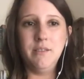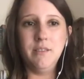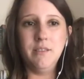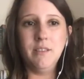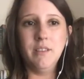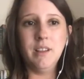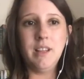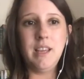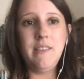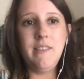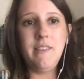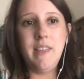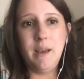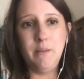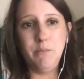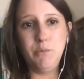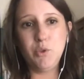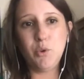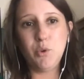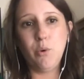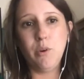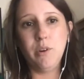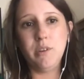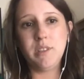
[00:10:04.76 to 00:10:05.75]
lead them
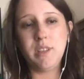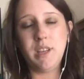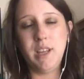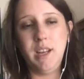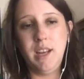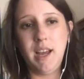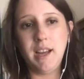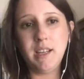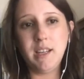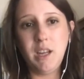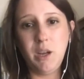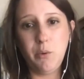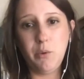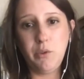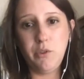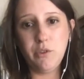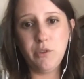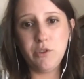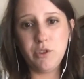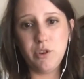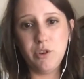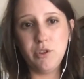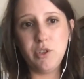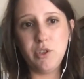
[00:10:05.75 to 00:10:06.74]
towards connecting with your
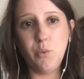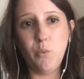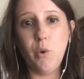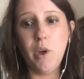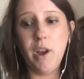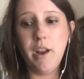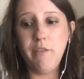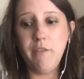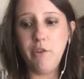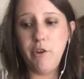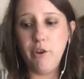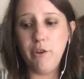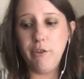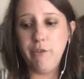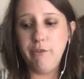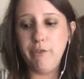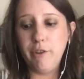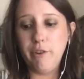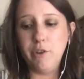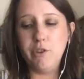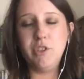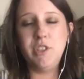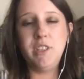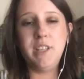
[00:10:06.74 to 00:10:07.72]
church, and whatever your
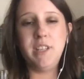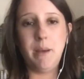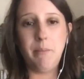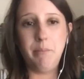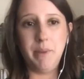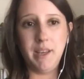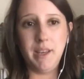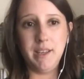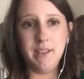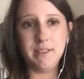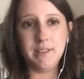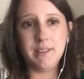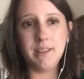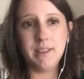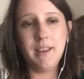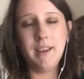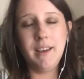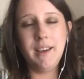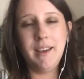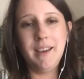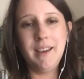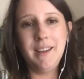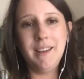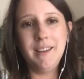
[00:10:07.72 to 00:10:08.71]
first step is
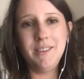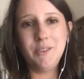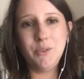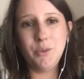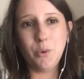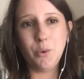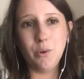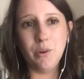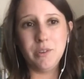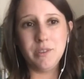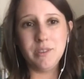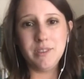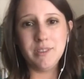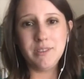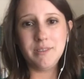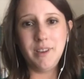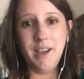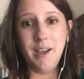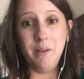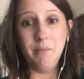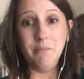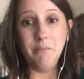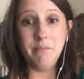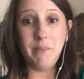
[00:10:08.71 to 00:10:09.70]
towards
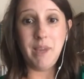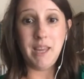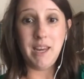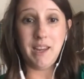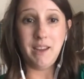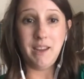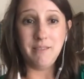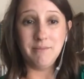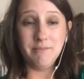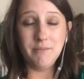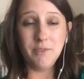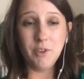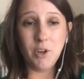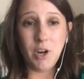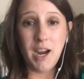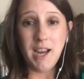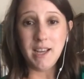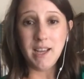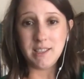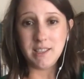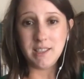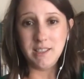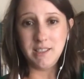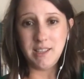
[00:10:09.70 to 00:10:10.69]
meeting
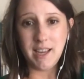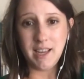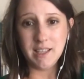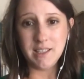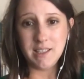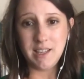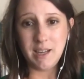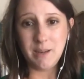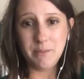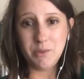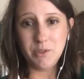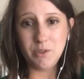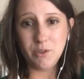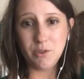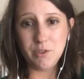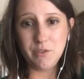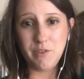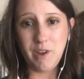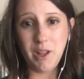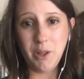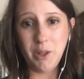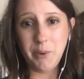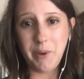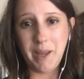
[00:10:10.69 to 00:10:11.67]
Christ and taking steps towards
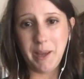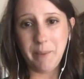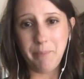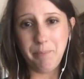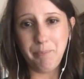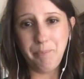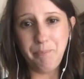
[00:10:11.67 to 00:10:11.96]
following him.